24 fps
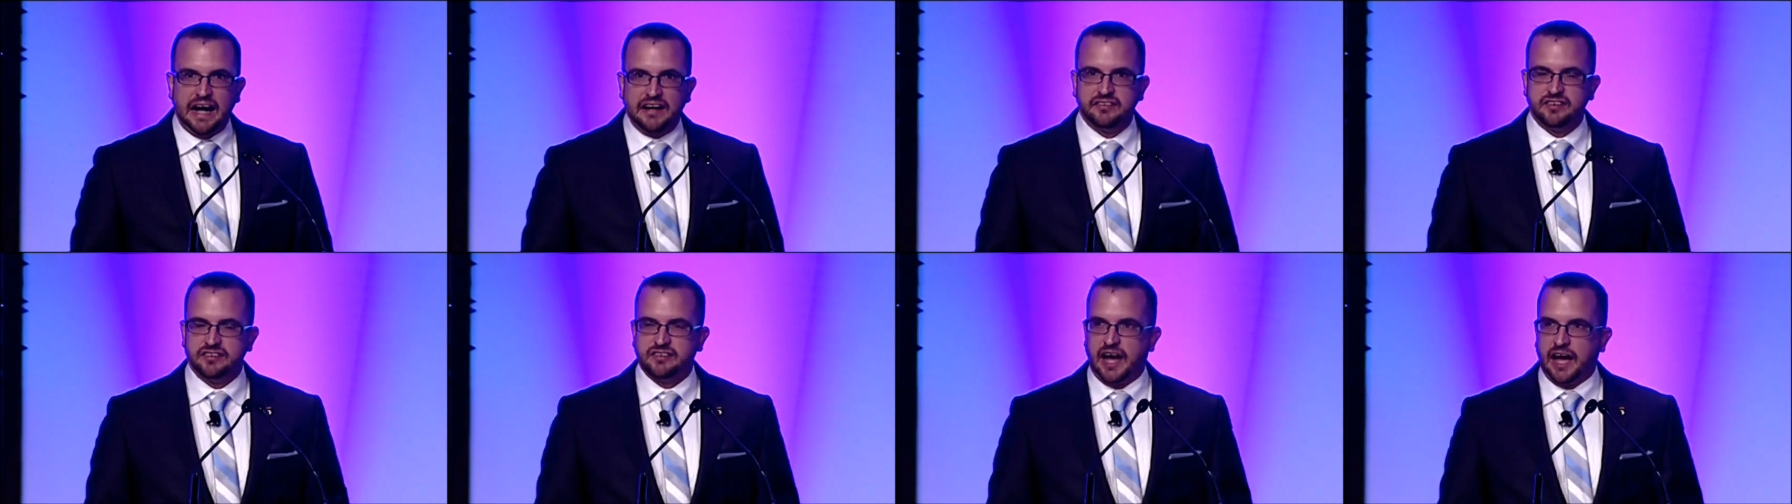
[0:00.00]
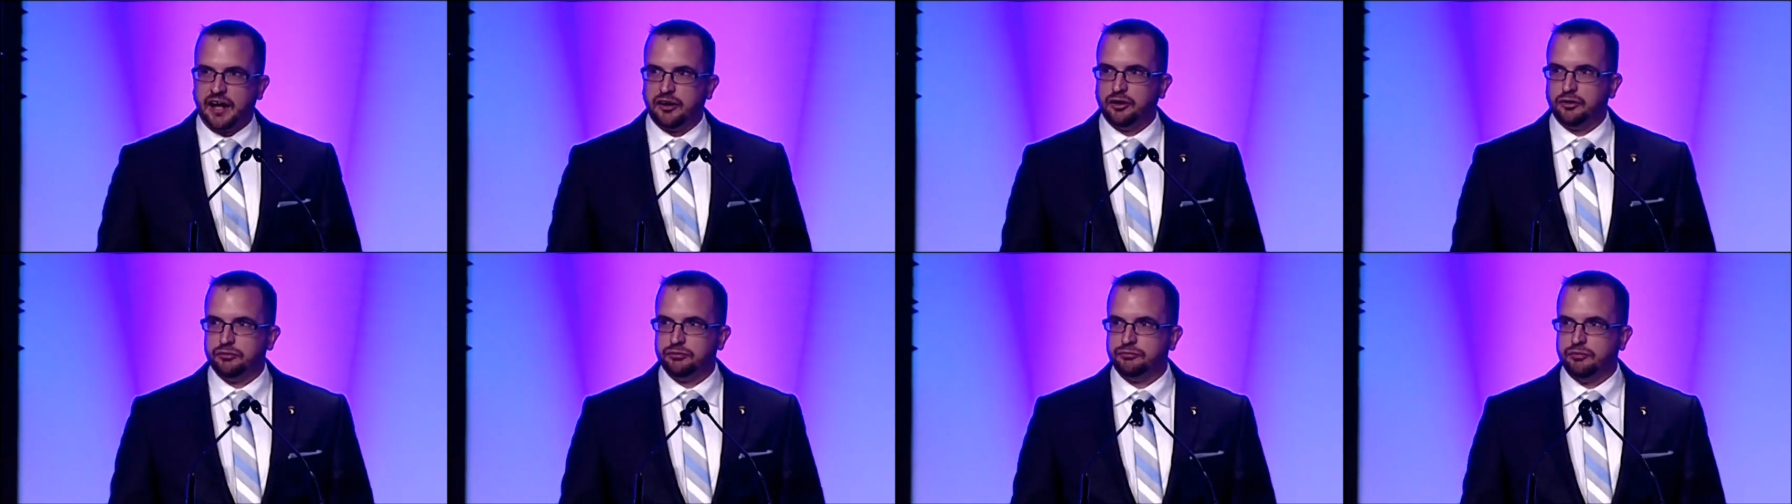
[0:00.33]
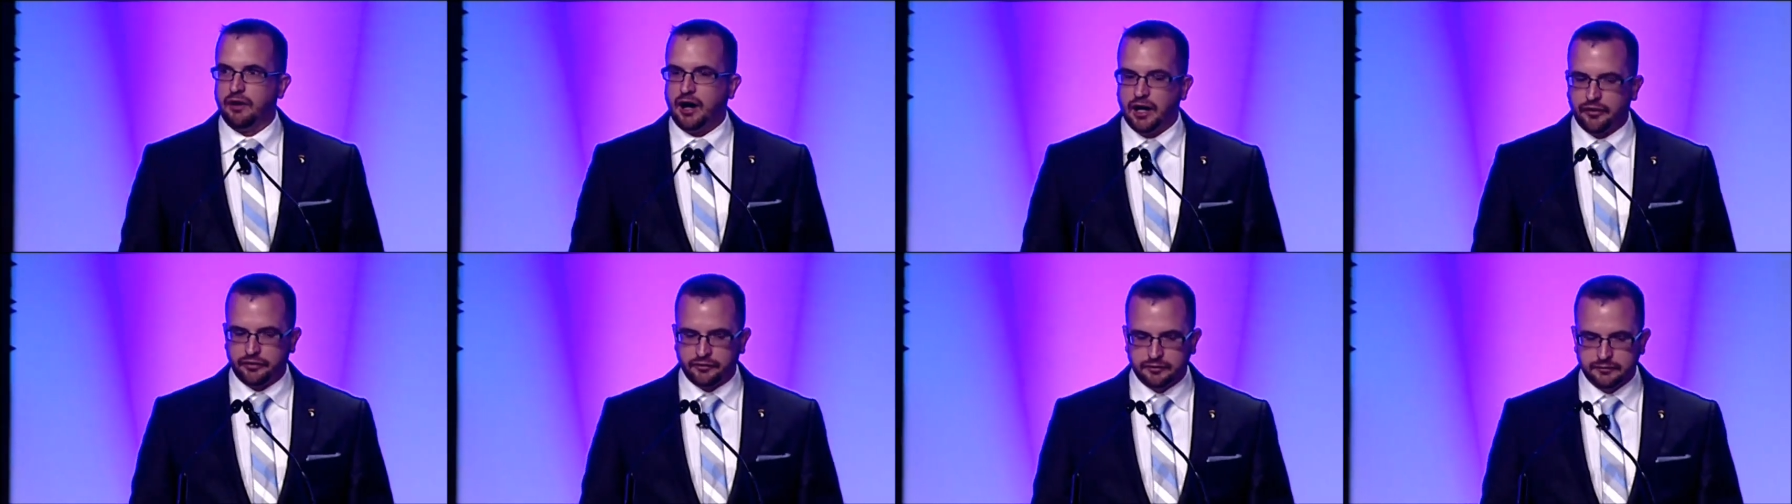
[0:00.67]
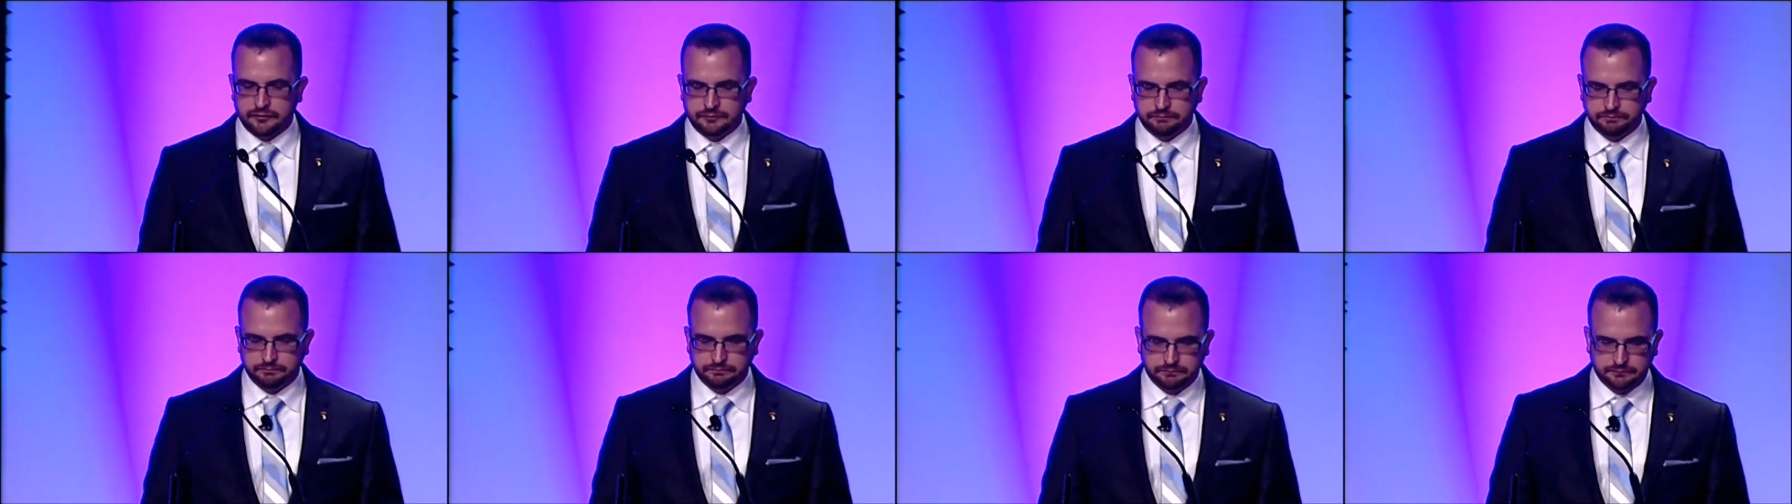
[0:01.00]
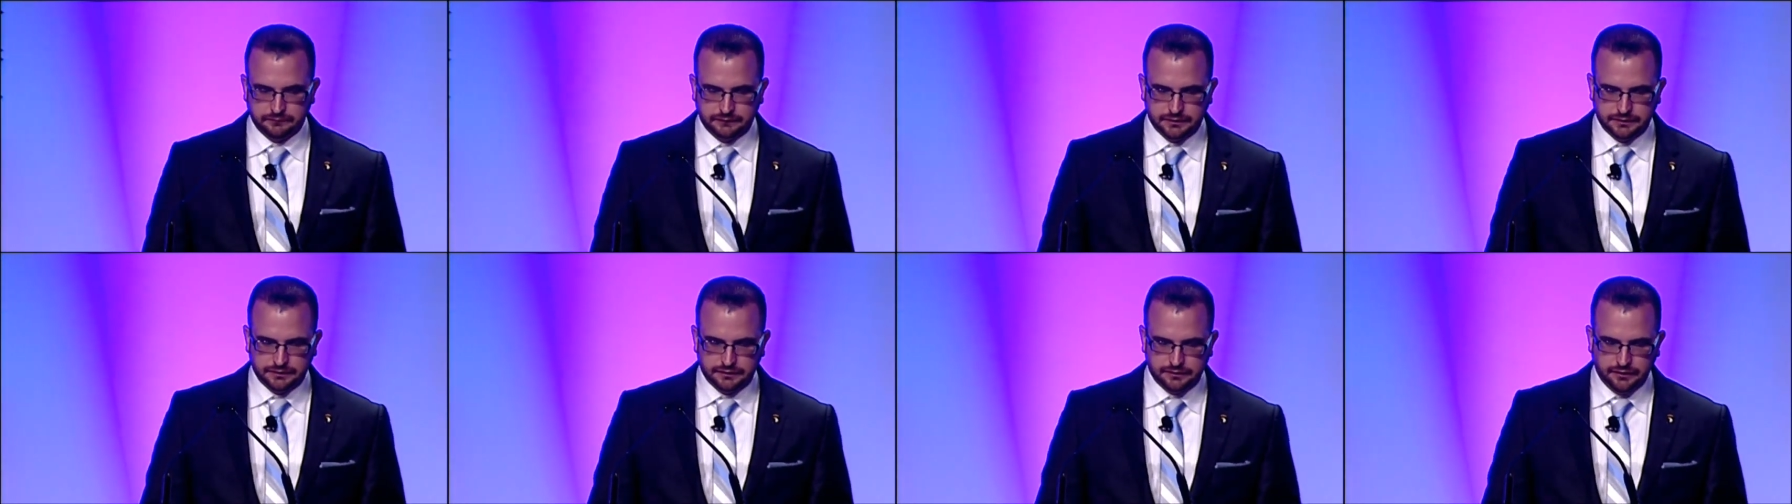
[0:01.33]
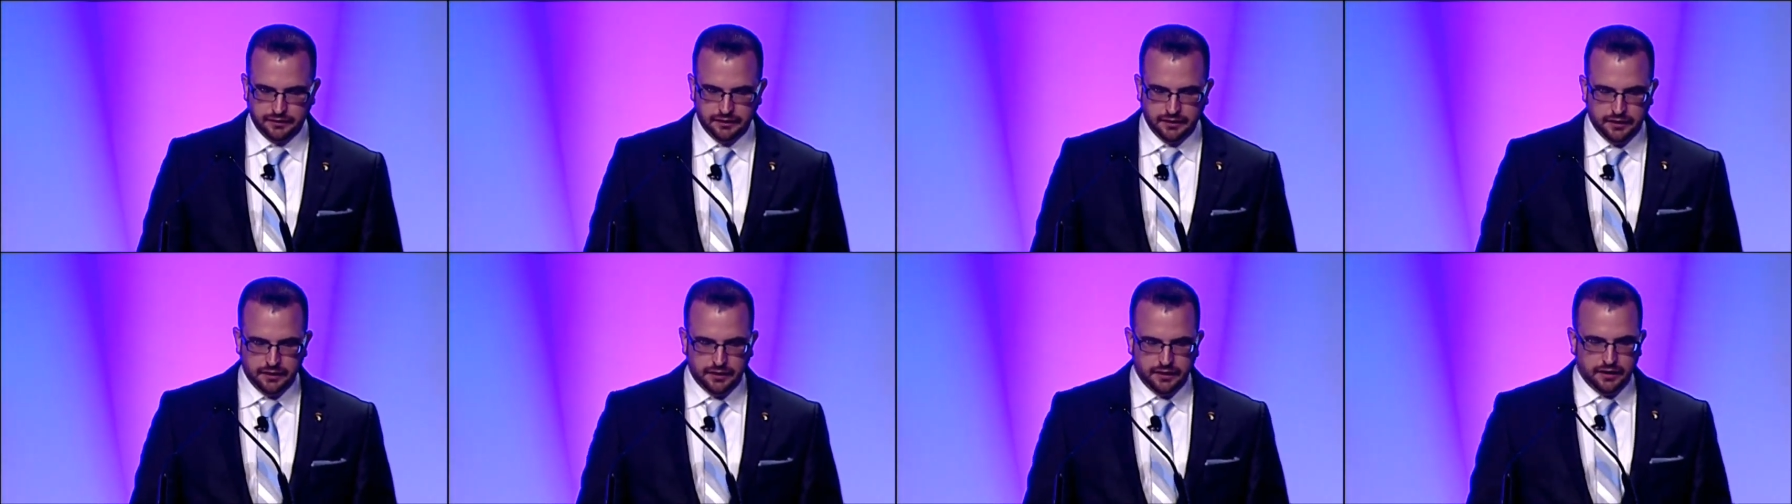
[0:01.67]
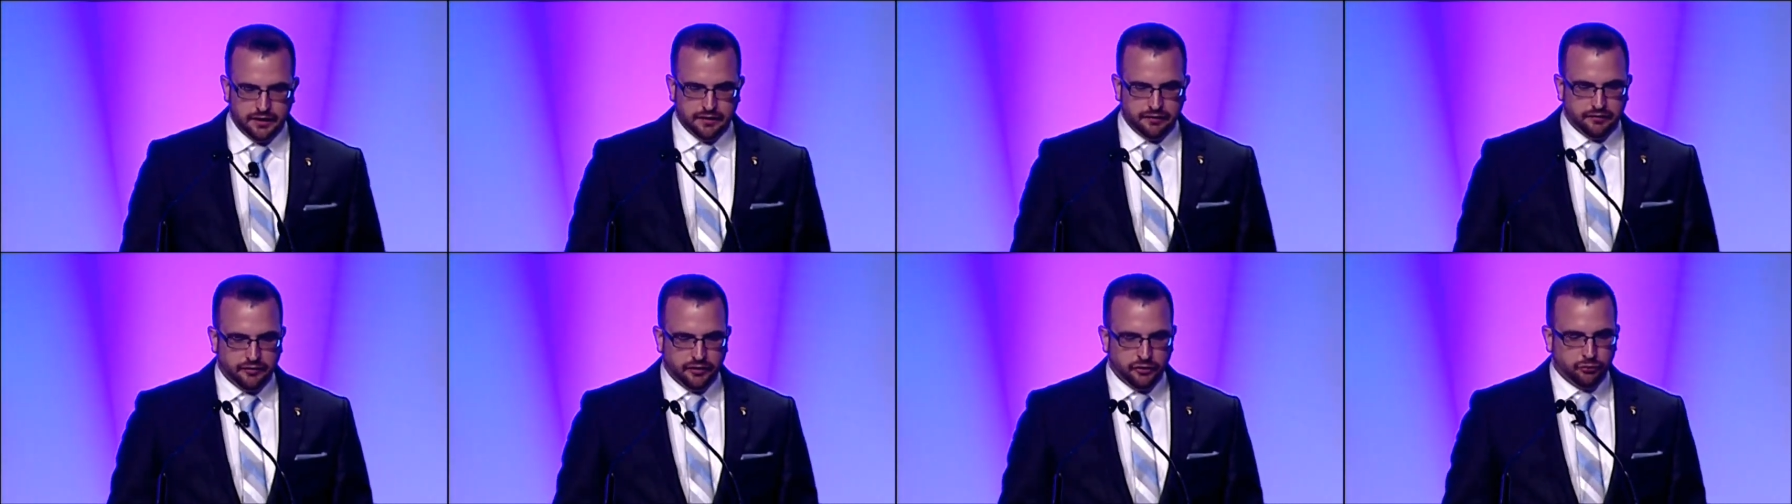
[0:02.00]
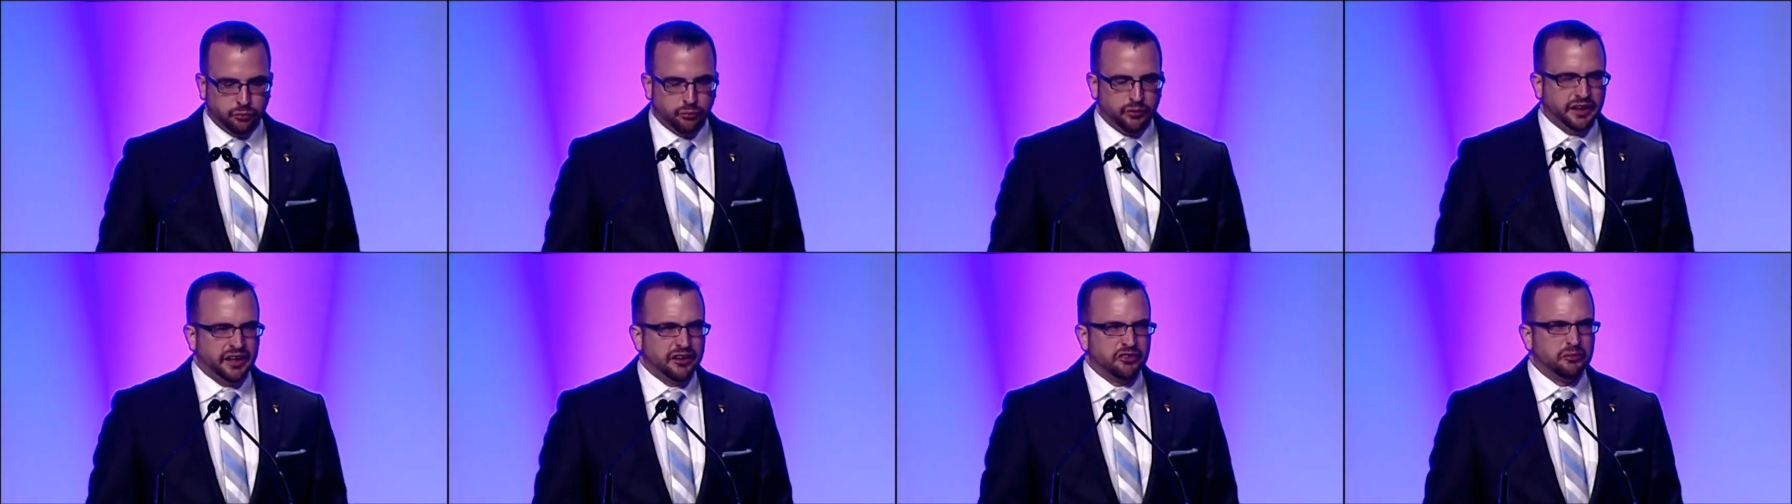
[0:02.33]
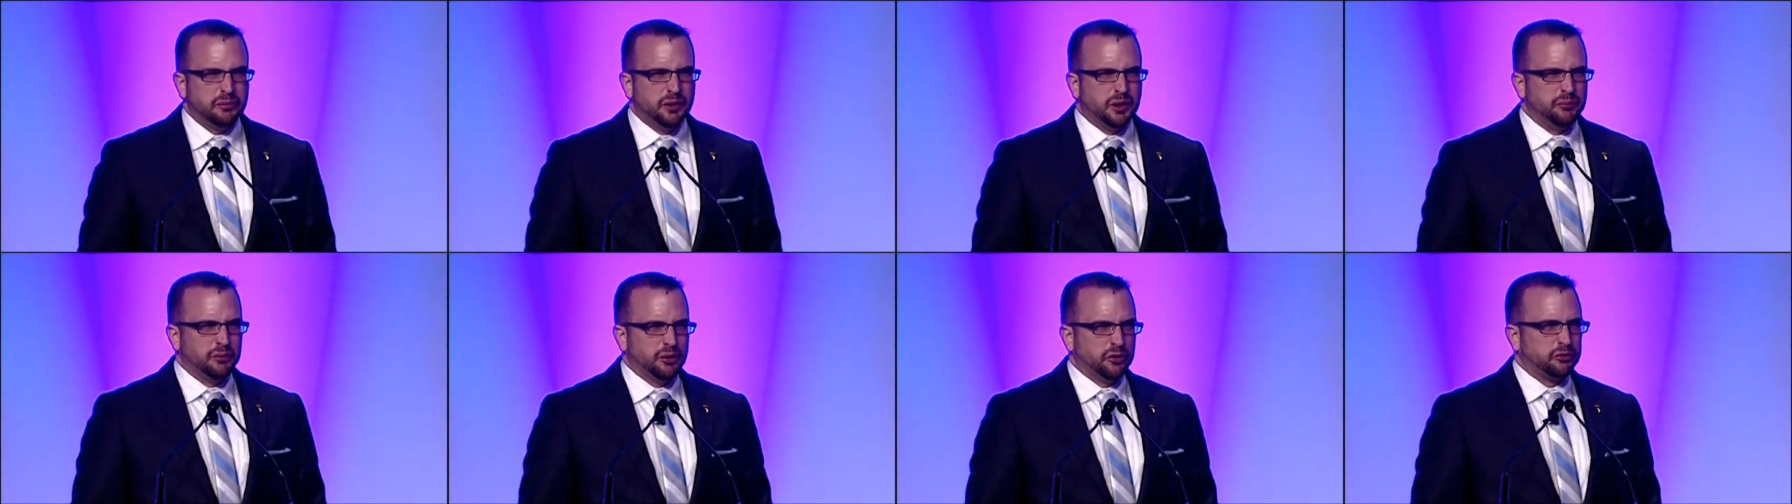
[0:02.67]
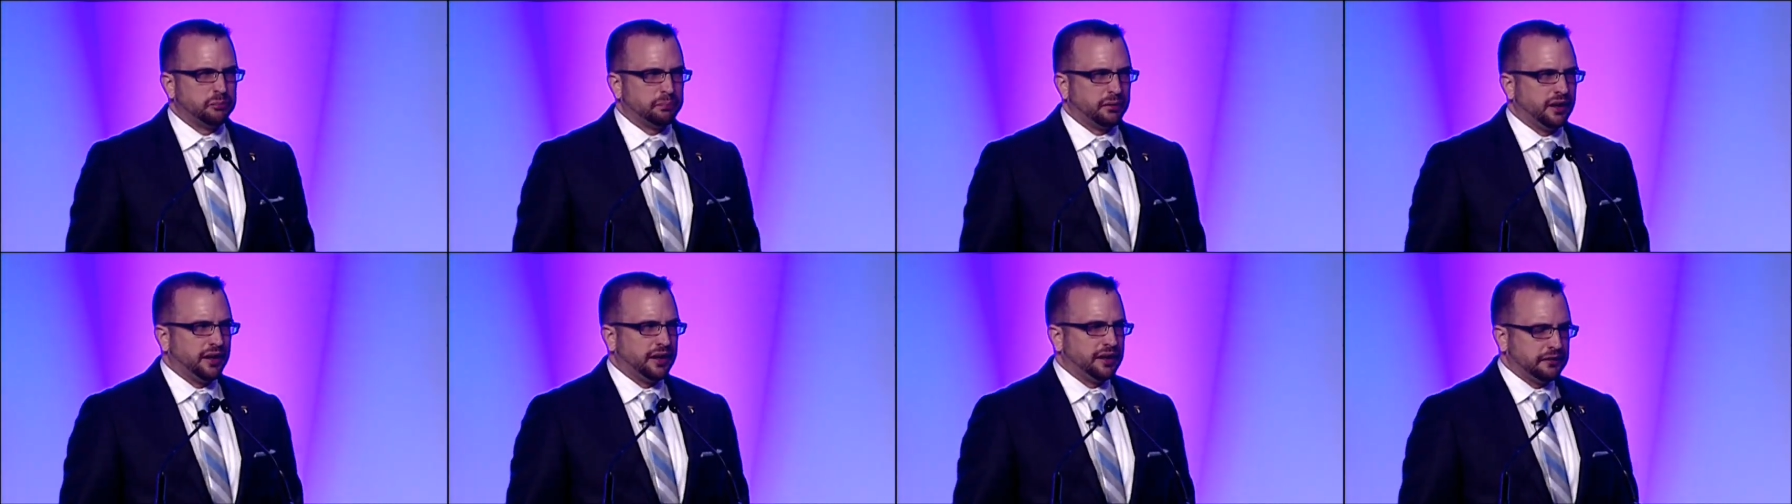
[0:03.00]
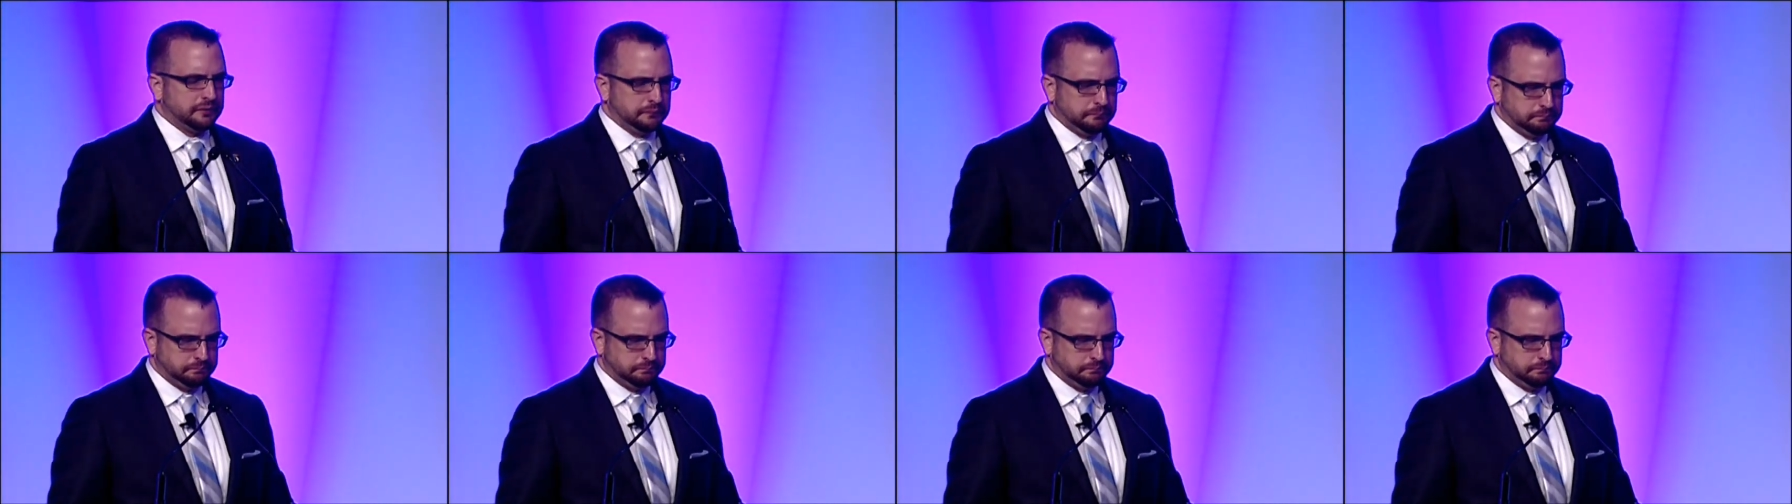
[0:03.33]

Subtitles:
the title of father, this one gives me the most pride.